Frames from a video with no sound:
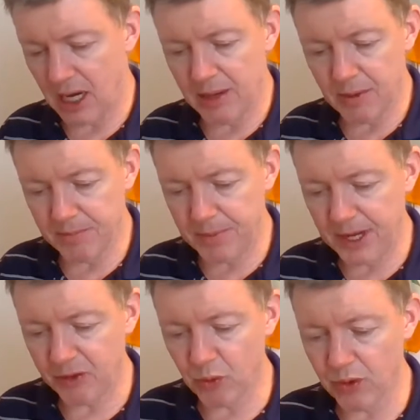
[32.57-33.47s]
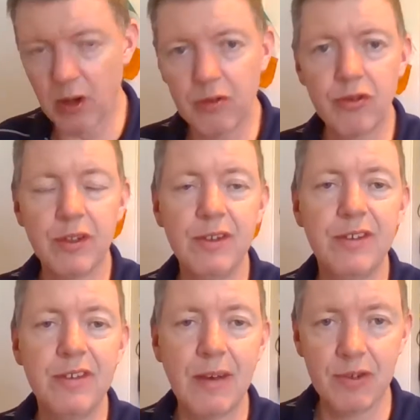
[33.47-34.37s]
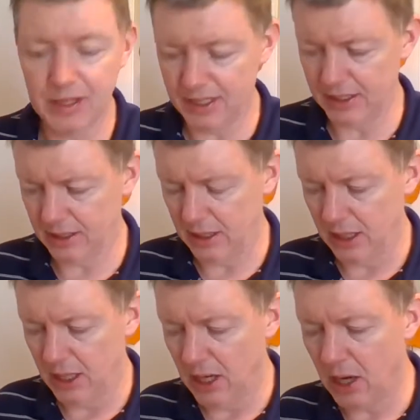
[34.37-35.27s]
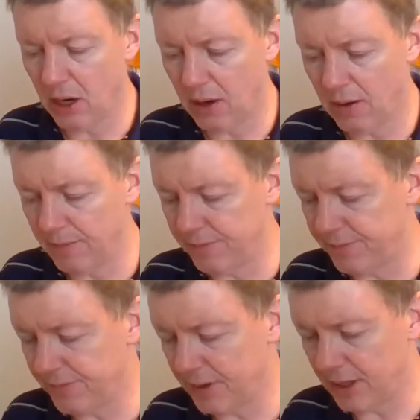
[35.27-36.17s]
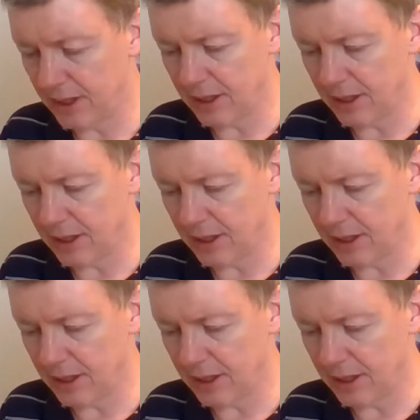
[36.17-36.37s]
I'm on page 117 of